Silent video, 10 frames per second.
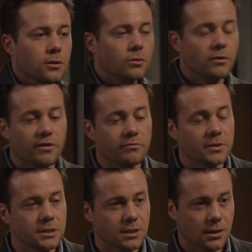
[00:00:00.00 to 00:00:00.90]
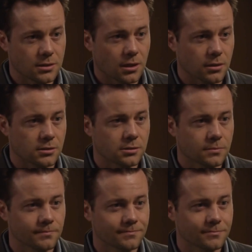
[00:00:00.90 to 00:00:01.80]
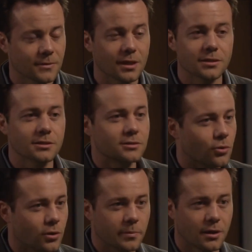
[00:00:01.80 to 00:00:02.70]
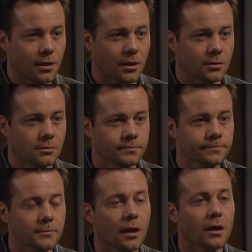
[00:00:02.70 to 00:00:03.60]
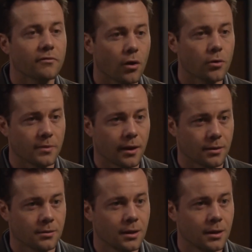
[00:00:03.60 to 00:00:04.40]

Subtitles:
You have given me a second chance. Esther's talking to me again. I have hope now.